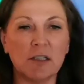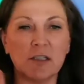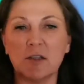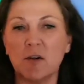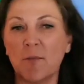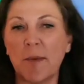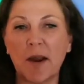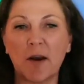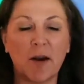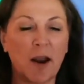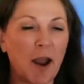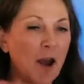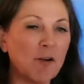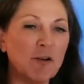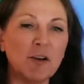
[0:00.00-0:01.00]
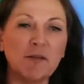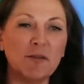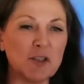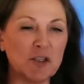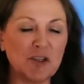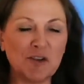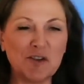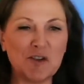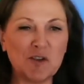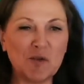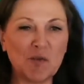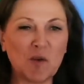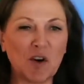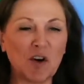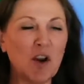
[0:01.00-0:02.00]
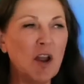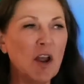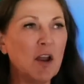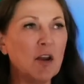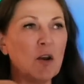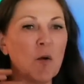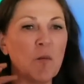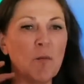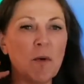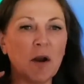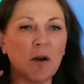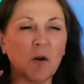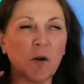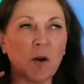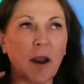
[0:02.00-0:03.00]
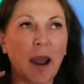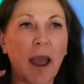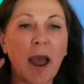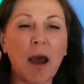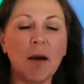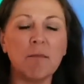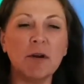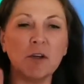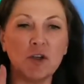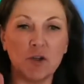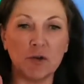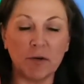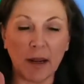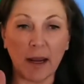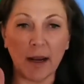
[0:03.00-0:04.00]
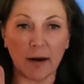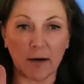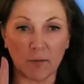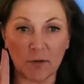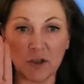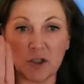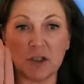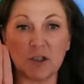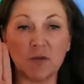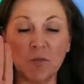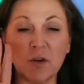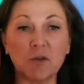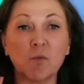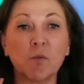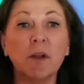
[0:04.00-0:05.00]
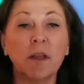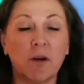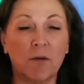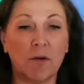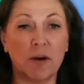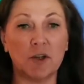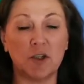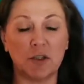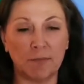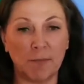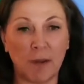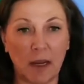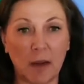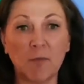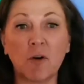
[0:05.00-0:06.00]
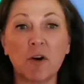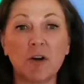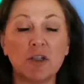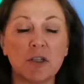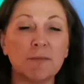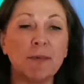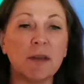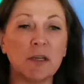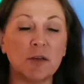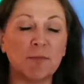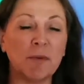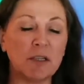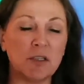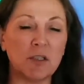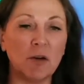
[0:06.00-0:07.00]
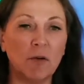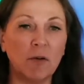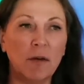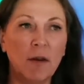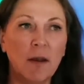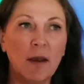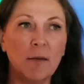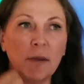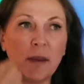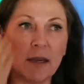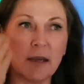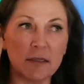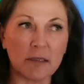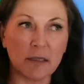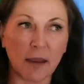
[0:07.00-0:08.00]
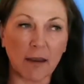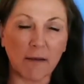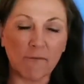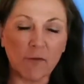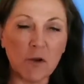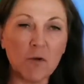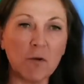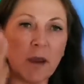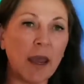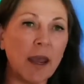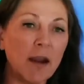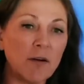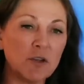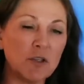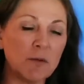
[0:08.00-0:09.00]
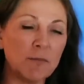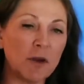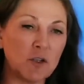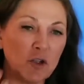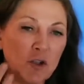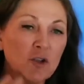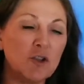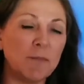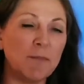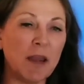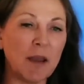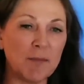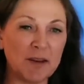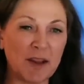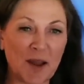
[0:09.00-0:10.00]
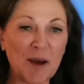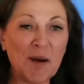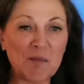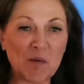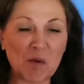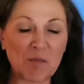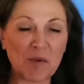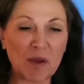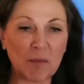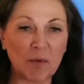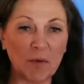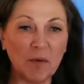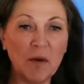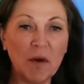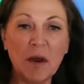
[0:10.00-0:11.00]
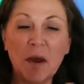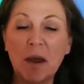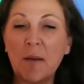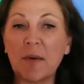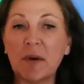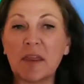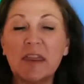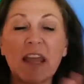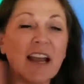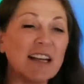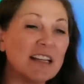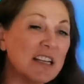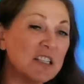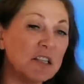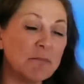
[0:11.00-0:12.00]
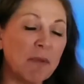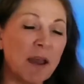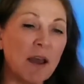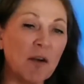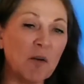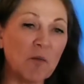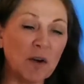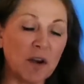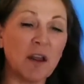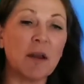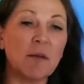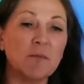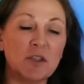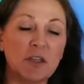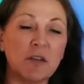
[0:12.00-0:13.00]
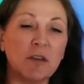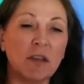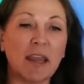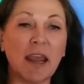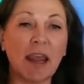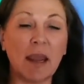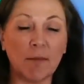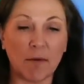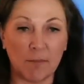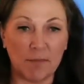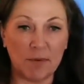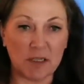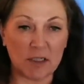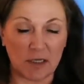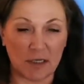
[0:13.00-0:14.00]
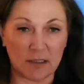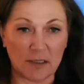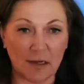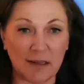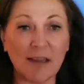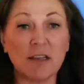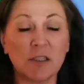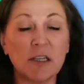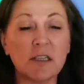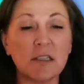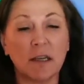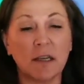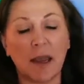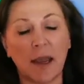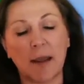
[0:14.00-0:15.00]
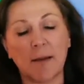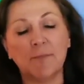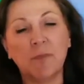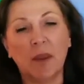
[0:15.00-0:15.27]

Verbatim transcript: no matter how good of a student you were, no matter how much you care, which is what really crushes me. It crushes me to my soul because if you care so much, you should be able to help more people. But that doesn't matter when it comes to the game of business. And this is a game.